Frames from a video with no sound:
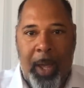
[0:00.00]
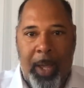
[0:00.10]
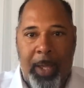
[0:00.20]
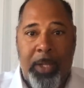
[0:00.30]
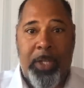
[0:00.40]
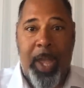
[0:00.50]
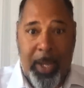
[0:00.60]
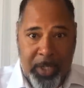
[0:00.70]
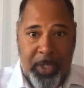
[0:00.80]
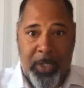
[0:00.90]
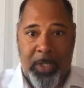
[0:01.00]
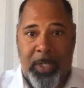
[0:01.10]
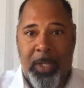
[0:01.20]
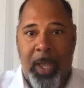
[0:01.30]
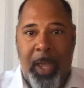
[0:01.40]

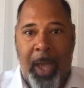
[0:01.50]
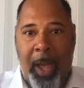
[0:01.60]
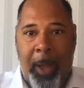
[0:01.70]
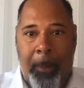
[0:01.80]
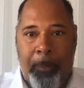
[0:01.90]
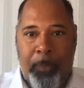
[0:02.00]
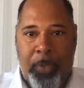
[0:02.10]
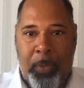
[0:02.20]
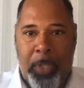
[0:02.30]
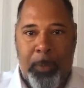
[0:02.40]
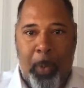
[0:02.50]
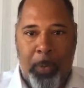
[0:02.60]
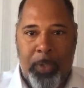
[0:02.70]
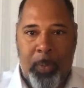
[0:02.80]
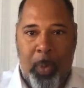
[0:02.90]
injections to
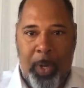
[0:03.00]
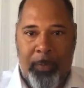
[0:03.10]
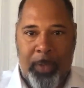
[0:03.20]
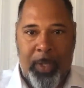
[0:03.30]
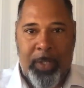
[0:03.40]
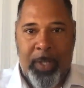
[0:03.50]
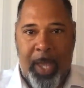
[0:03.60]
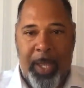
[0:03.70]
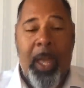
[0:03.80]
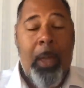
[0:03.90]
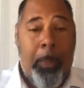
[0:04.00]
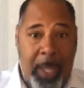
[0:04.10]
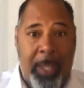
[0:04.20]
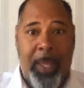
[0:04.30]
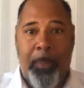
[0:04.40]
respond to whatever they say,
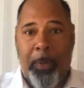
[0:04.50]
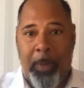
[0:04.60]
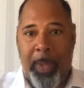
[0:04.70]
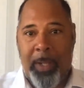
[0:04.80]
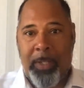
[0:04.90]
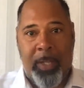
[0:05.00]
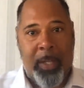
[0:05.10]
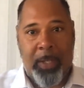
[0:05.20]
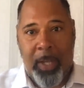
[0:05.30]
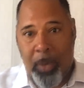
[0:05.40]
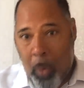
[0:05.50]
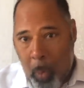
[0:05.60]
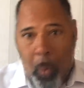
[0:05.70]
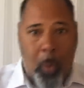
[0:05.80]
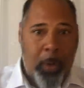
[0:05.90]
being implemented in
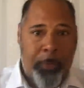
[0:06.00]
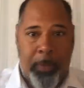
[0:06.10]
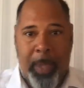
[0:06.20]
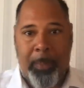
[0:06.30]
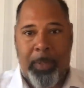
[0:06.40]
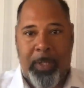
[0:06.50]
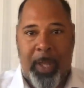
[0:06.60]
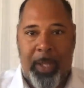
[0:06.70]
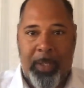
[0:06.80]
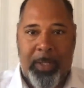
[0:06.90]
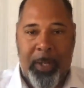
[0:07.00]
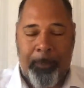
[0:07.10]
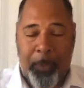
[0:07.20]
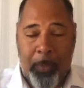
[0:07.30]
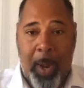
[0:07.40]
all of the member states
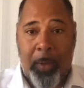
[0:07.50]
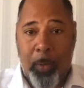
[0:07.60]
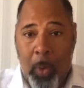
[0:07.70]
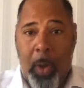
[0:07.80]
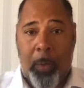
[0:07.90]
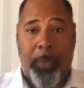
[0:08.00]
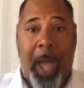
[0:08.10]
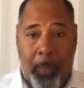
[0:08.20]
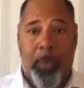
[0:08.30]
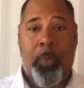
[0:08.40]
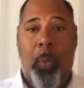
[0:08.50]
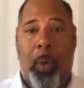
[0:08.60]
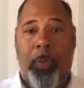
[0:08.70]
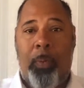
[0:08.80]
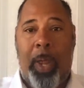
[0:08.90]
around the world. That was
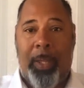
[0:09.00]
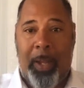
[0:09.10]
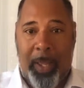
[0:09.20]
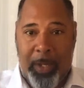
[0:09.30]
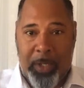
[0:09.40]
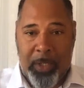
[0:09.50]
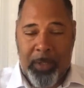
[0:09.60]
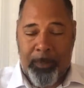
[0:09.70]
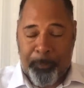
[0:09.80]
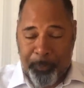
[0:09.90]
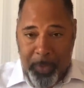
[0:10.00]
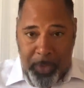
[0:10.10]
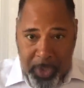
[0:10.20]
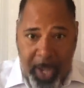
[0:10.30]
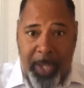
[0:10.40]
what the regulation
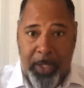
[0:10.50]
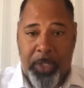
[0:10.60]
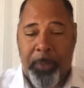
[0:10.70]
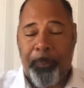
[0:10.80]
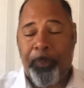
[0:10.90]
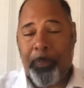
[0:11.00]
change